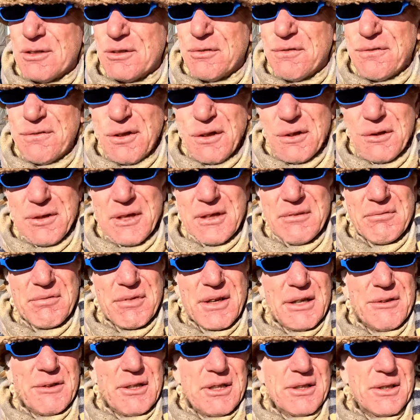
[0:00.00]
The food ain't
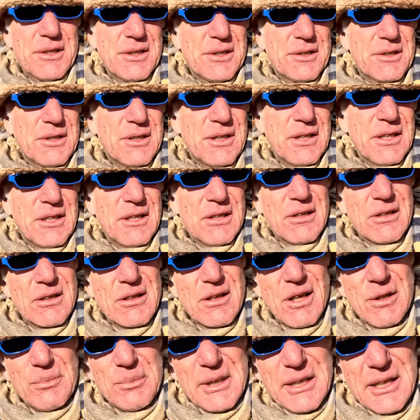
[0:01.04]
very good.
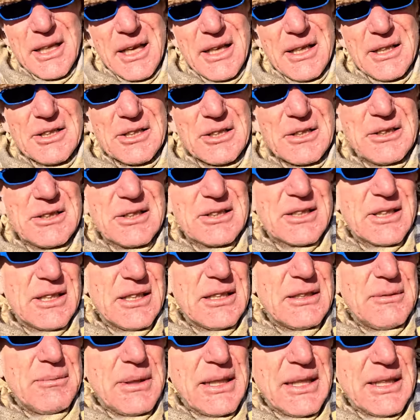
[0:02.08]
Accommodation is
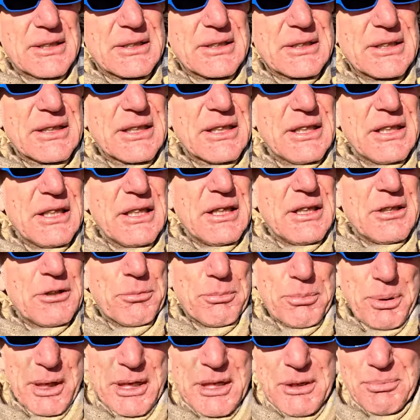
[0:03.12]
hit and miss.
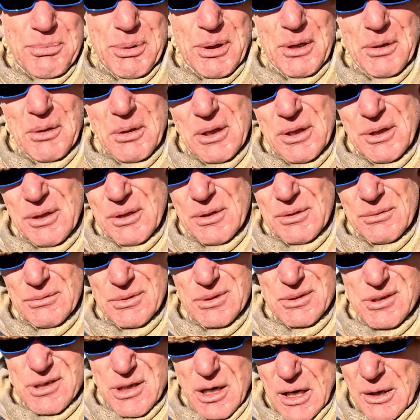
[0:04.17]
people,
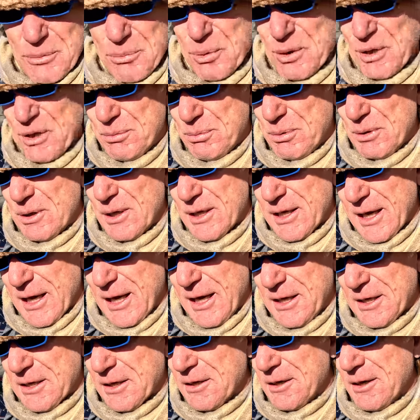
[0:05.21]
well, Thai people
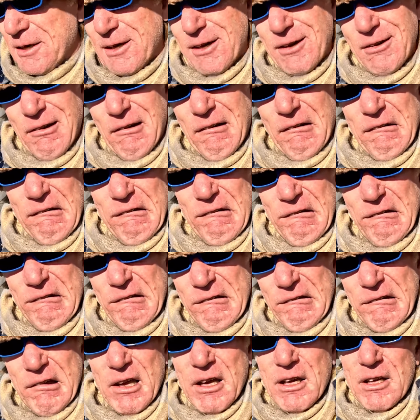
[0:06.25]
again,
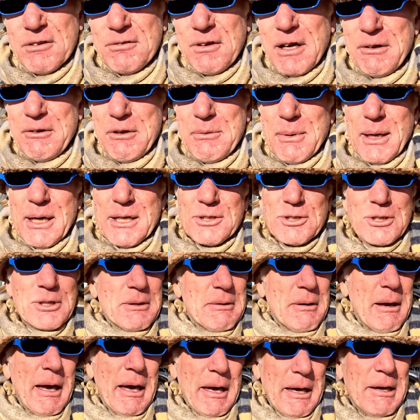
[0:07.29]
uh, very much
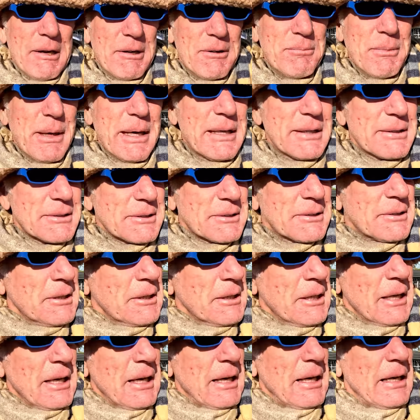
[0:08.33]
hit and miss.
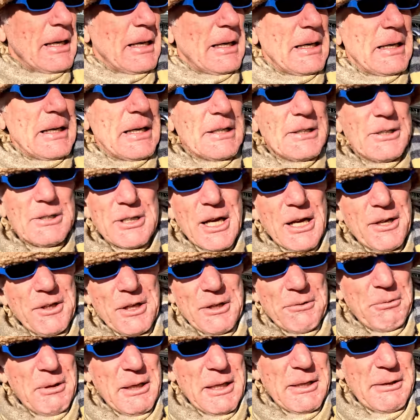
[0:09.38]
Uh, you don't
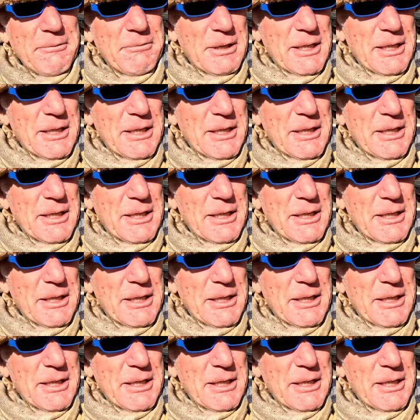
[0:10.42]
know really